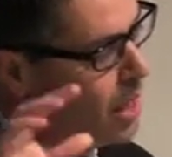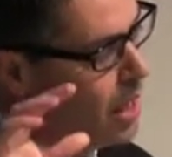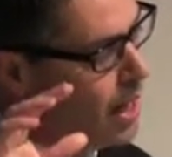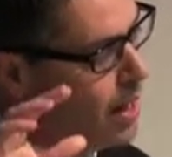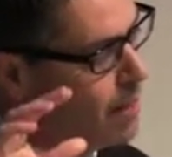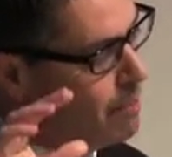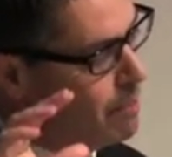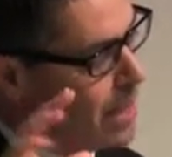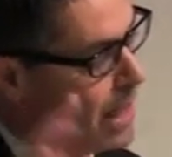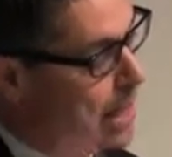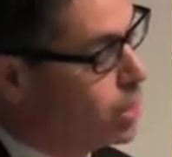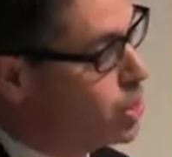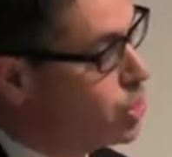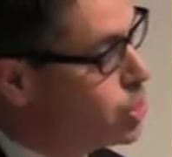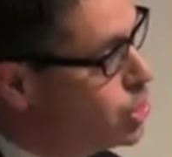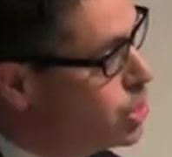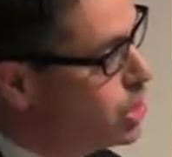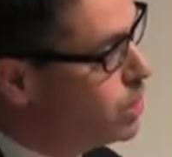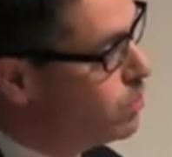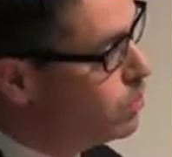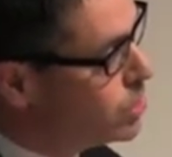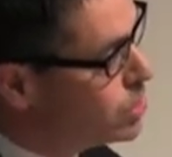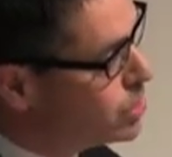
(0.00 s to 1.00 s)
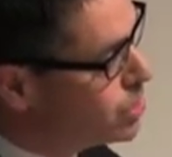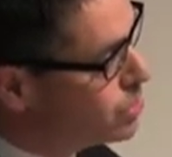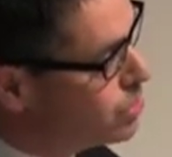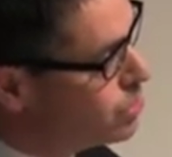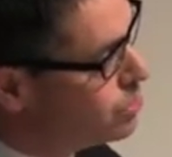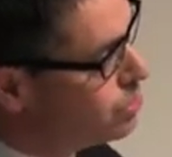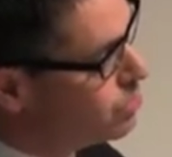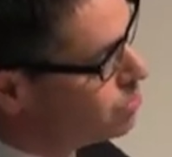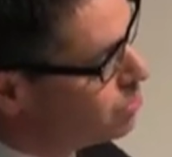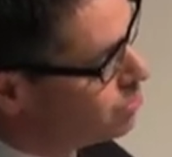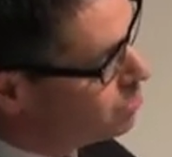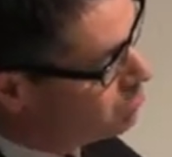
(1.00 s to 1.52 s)
Um, energy, which
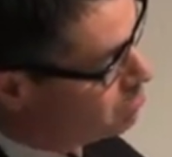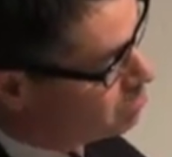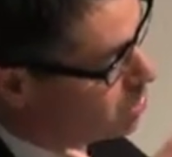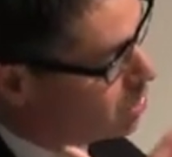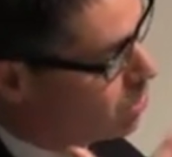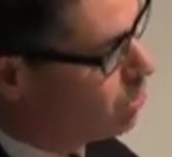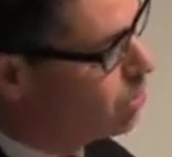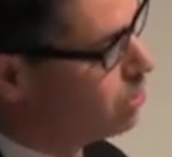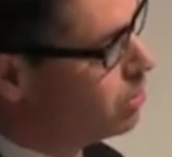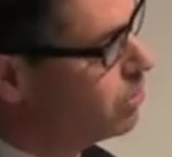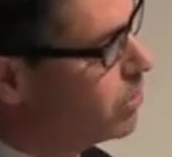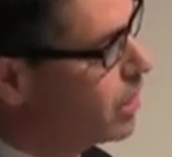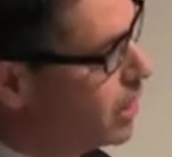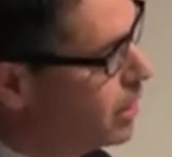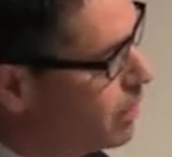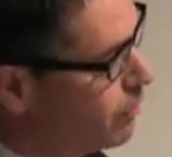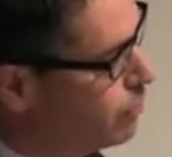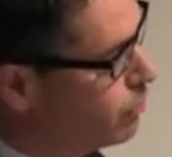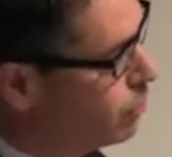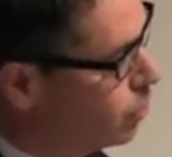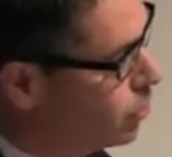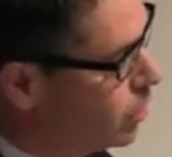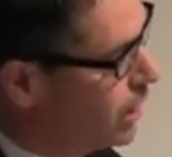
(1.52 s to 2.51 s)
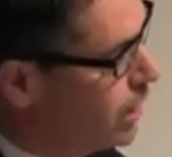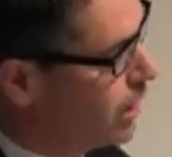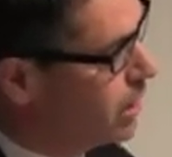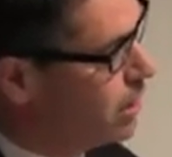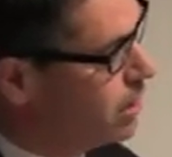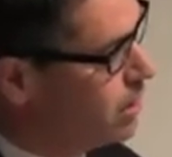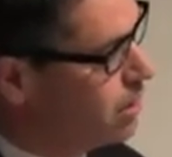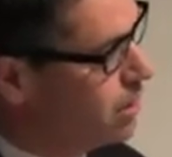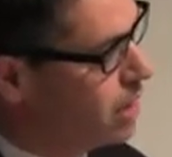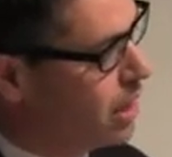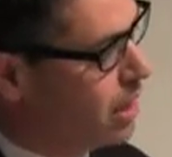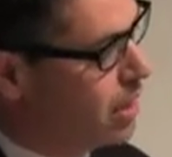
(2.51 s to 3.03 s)
is you know if you look at
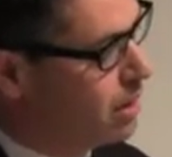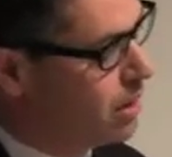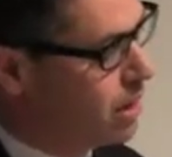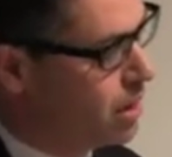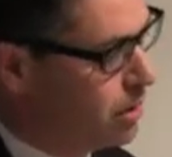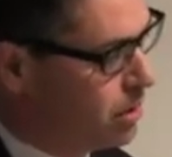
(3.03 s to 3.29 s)
it and,